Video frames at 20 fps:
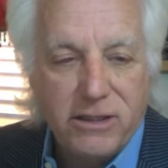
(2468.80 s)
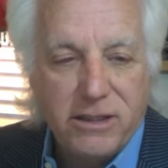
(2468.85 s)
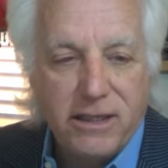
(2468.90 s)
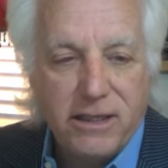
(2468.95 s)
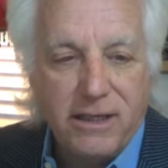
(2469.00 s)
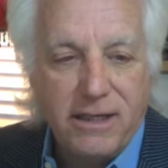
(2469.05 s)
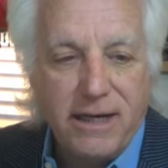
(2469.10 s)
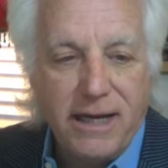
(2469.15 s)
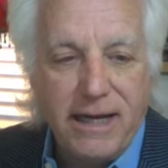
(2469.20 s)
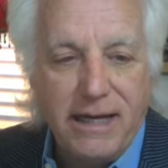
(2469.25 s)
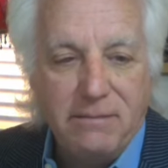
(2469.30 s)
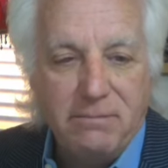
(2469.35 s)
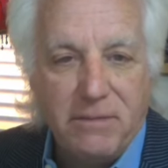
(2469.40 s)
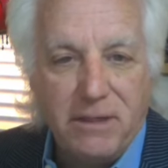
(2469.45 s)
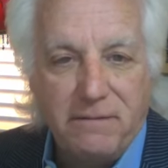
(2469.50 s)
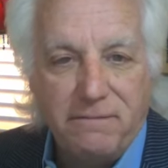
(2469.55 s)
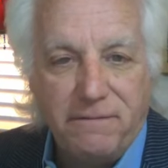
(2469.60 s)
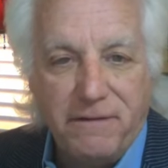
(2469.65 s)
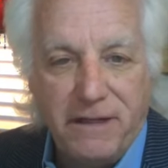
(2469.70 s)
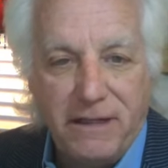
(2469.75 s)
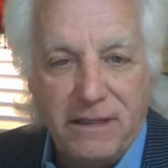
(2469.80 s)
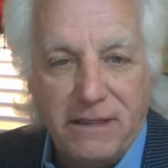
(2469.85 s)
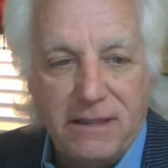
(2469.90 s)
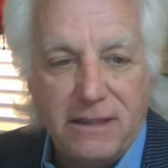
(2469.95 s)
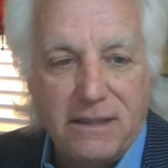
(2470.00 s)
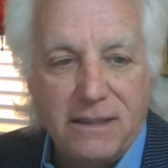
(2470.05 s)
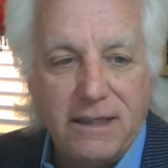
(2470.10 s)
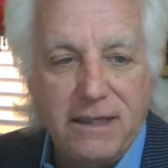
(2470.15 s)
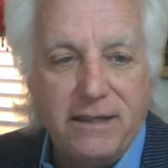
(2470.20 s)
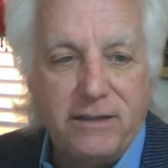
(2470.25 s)
here's the name of
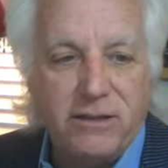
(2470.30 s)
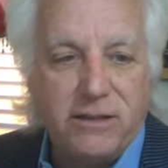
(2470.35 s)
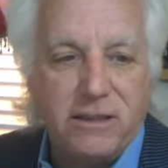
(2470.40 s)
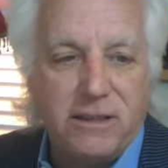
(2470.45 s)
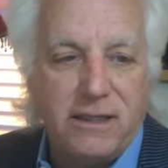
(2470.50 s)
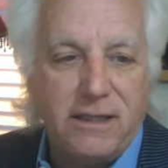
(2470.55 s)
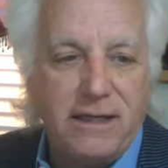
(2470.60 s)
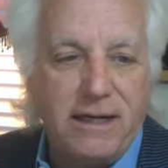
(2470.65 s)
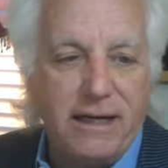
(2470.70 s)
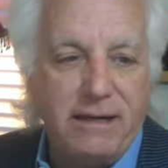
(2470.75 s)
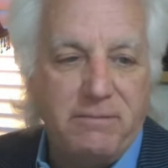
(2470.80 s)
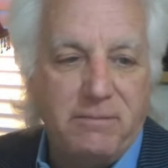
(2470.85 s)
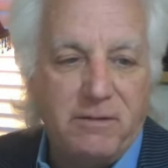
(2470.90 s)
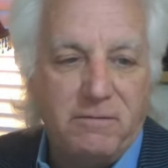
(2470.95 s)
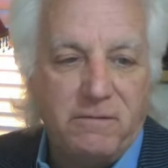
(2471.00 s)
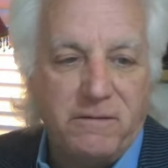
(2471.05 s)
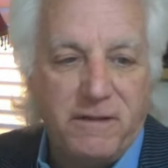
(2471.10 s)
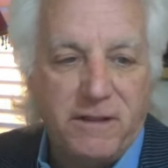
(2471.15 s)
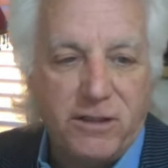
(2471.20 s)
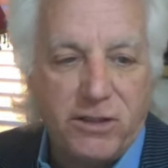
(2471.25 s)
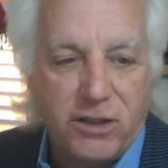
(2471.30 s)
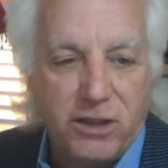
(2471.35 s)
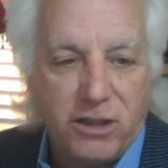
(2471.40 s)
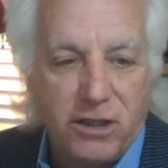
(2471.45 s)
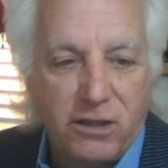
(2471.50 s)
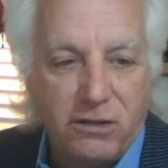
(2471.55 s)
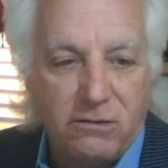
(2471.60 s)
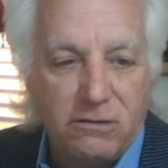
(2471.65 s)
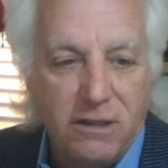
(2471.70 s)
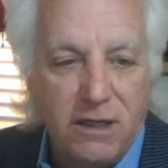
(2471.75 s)
his, here's the name of his
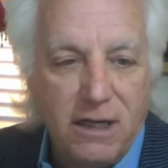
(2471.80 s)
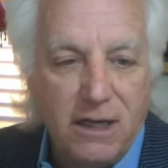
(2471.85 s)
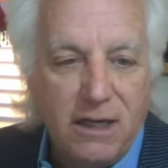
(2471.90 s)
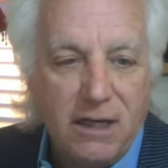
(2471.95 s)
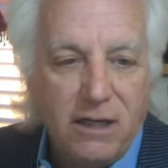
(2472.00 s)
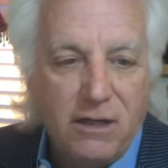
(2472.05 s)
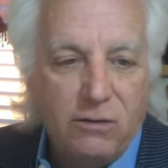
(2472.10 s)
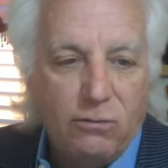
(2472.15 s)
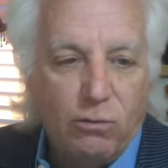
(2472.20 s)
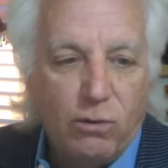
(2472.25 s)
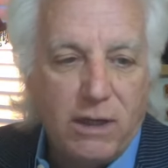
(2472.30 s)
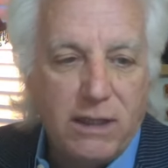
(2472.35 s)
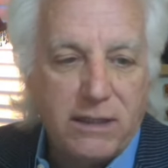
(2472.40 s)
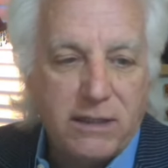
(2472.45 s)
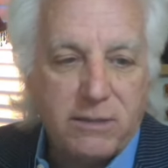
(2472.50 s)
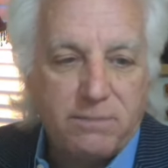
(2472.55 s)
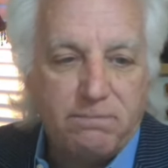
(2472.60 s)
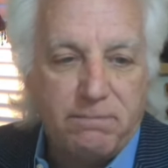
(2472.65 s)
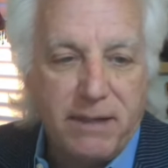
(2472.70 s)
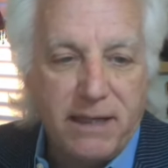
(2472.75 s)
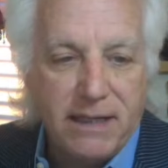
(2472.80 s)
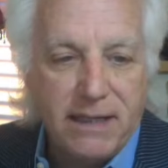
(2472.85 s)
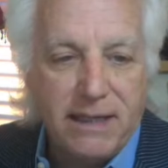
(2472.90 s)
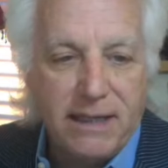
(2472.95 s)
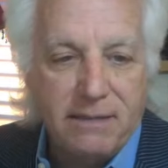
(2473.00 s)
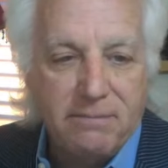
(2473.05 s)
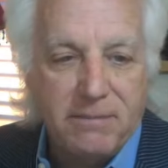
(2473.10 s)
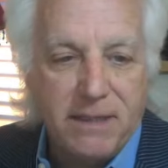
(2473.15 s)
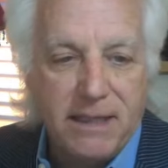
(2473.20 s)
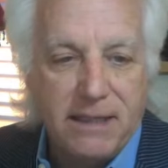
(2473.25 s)
show. What's
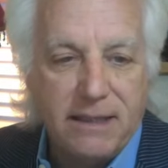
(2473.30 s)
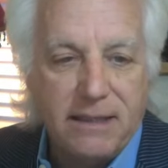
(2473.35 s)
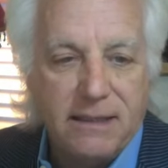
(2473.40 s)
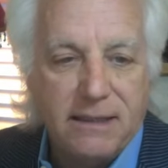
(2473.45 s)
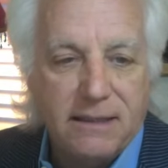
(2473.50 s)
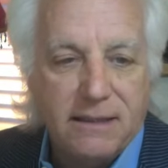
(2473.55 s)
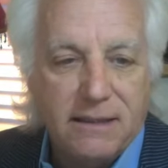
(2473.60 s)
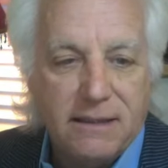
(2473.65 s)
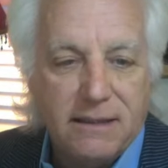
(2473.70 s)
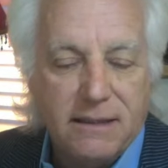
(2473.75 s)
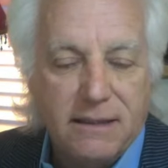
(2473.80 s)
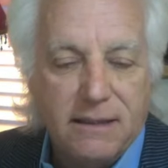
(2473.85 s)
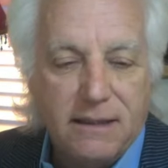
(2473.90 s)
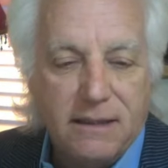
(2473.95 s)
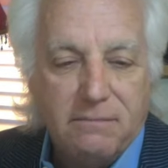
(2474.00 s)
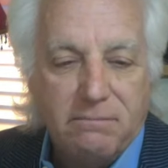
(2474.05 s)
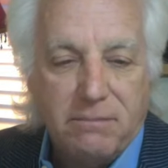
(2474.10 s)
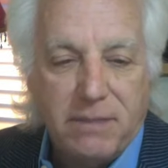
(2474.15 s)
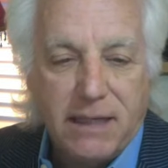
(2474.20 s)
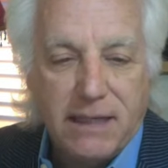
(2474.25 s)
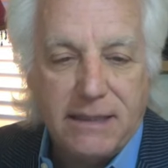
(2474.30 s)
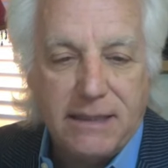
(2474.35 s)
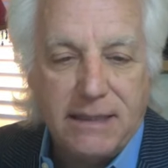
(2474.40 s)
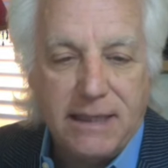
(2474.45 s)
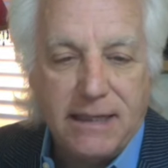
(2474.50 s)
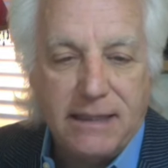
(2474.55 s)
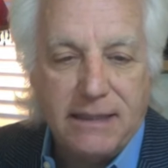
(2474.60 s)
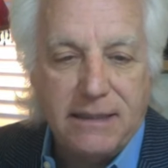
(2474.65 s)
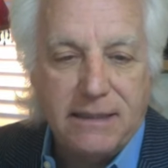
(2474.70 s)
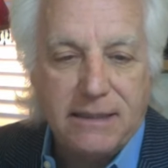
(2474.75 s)
Bugging Me? By
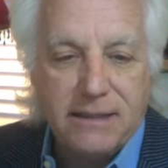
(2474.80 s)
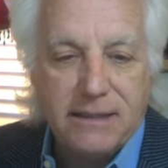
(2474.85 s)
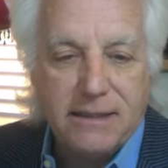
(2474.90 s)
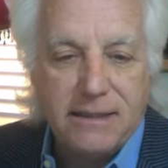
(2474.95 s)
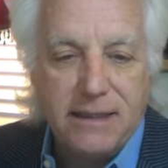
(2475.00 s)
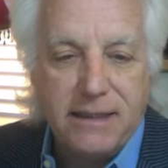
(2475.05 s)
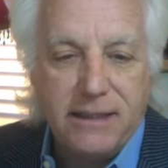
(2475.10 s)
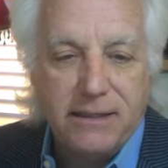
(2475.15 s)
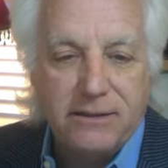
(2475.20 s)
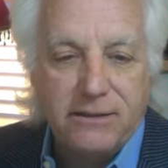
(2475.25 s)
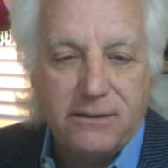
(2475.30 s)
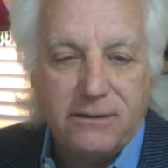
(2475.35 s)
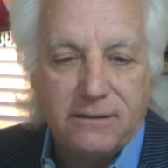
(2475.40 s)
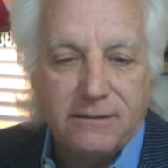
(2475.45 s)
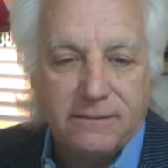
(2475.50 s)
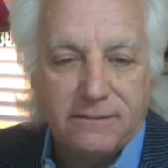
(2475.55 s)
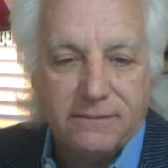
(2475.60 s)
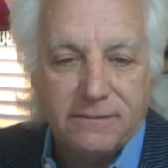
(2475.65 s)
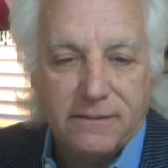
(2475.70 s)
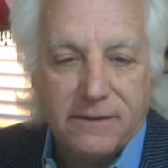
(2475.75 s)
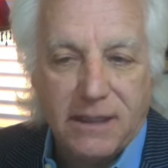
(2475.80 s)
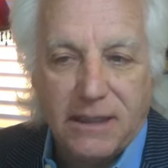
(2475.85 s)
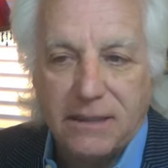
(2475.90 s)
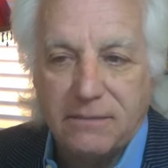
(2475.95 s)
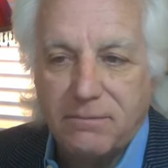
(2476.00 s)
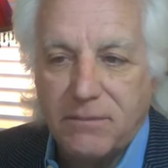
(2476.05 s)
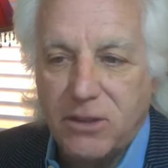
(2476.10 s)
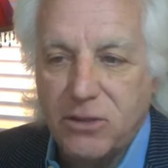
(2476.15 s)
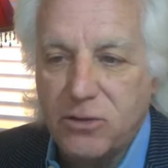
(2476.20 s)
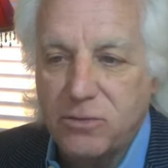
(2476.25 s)
Dennis Neal
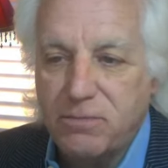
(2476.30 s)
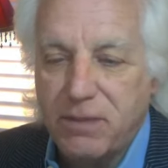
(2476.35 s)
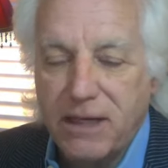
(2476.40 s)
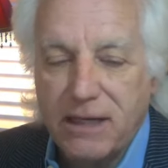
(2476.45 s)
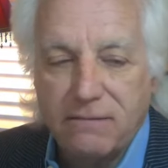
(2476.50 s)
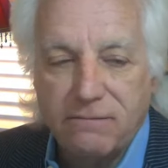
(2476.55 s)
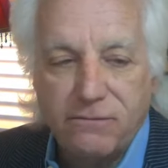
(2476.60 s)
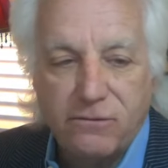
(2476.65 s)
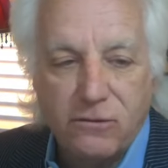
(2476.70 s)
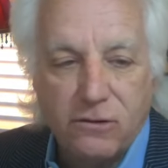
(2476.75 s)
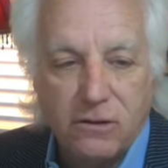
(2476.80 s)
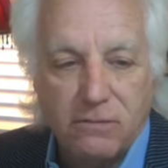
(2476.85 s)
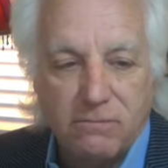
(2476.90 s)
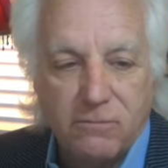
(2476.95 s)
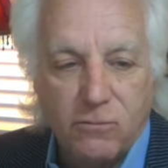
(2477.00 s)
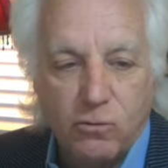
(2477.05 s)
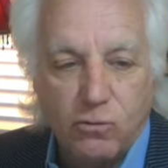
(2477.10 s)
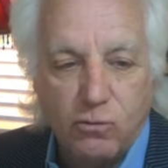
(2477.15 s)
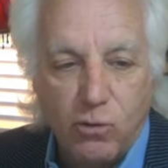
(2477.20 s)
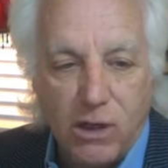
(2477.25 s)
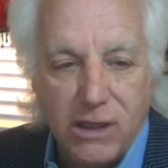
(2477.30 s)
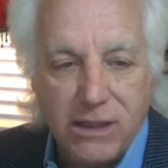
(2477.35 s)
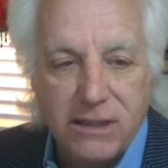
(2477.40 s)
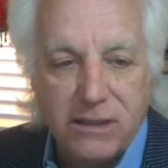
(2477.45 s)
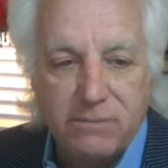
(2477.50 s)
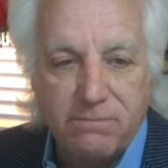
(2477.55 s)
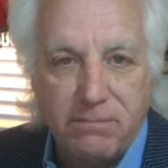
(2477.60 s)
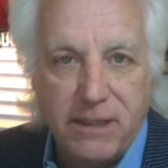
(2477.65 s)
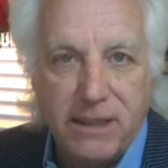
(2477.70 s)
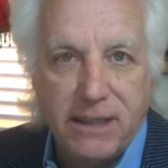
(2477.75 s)
on most platforms.
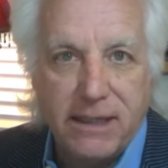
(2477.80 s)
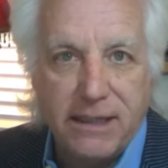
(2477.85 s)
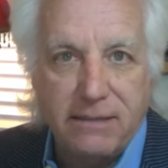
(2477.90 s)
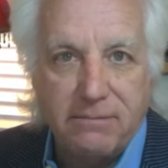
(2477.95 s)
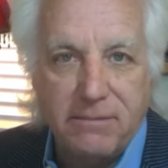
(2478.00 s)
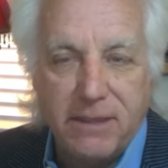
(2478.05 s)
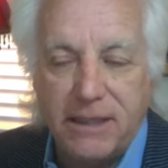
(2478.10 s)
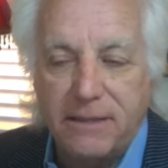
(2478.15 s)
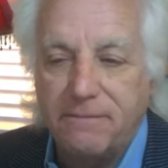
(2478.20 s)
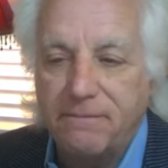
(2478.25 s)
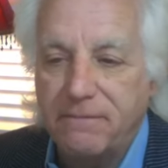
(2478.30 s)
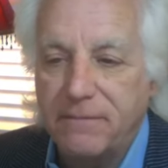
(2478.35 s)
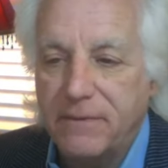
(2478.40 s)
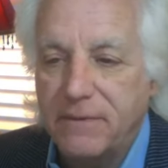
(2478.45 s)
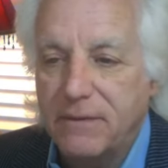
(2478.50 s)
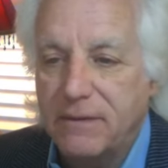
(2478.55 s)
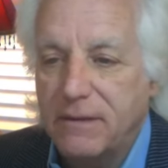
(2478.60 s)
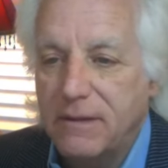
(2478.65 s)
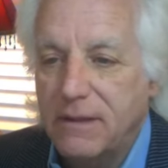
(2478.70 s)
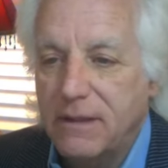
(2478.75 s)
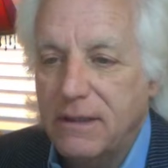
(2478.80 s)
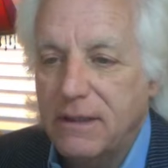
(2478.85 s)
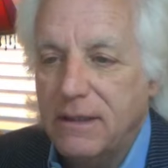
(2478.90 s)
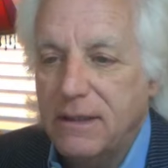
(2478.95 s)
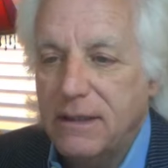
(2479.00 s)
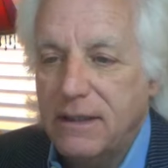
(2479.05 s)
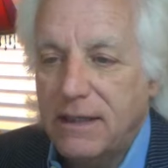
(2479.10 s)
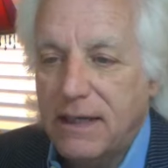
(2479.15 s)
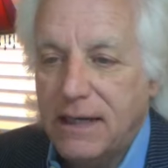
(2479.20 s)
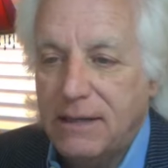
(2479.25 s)
What's Bugging Me?
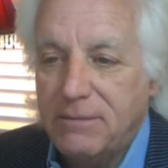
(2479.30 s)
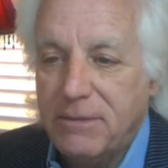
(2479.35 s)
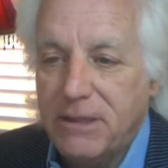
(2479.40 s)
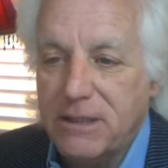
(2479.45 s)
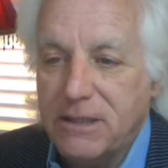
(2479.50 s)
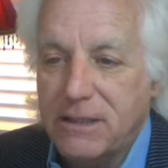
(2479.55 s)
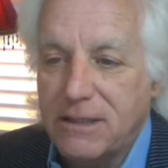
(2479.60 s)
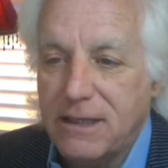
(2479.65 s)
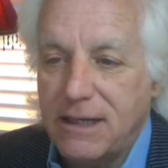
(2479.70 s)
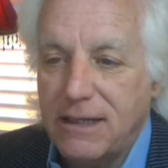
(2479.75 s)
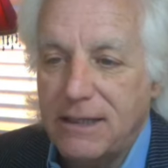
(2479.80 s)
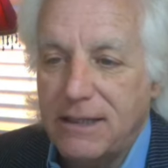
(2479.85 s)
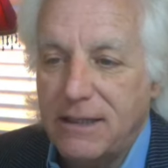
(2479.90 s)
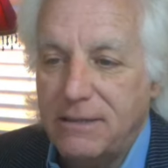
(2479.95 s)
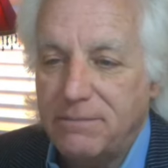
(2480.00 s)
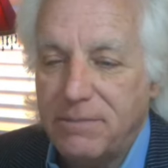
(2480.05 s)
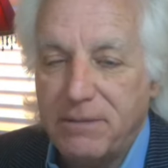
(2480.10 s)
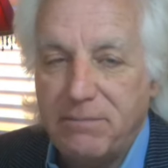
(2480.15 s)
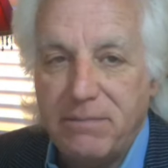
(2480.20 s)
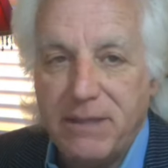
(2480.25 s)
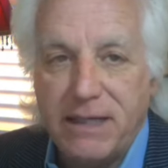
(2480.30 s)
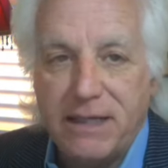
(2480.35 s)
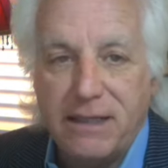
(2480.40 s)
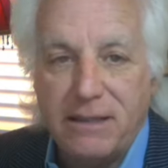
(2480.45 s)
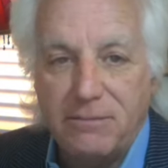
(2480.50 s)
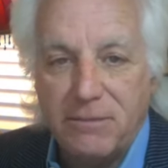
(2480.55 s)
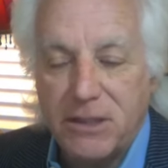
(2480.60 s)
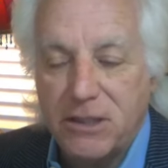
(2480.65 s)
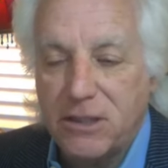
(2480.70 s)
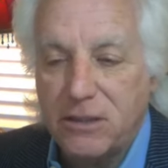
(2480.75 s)
I'm going to sign up and
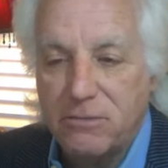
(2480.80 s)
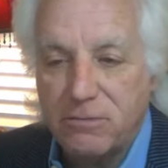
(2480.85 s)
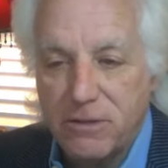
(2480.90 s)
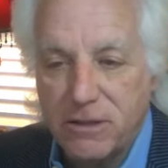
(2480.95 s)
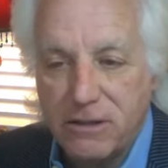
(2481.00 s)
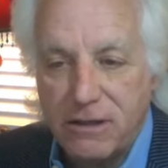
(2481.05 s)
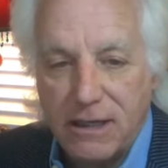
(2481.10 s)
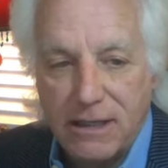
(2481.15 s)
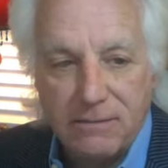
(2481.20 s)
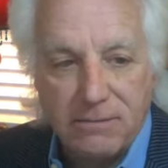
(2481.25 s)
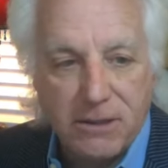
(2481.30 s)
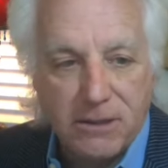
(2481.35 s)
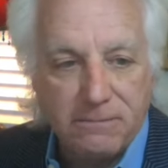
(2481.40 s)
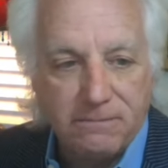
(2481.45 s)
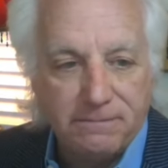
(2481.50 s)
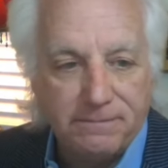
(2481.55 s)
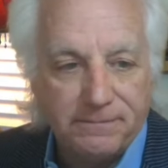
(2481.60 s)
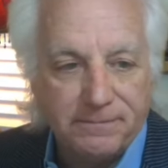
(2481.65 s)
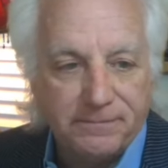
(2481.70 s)
become a subscriber.